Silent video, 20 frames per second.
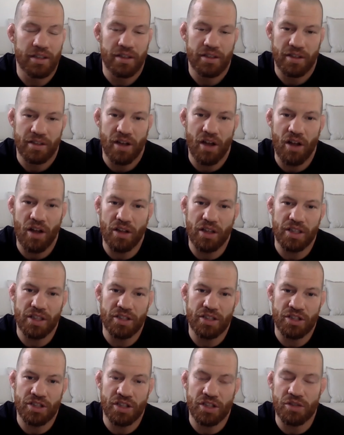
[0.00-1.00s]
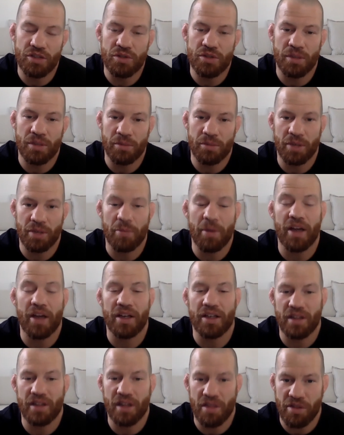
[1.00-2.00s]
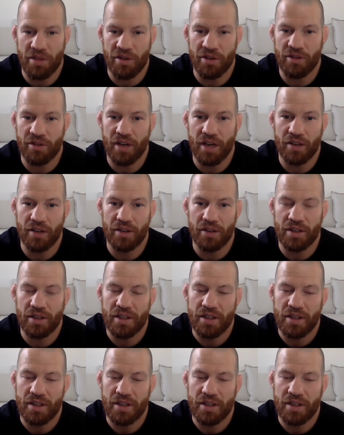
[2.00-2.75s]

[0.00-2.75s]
knowledge to do something about it in the third round.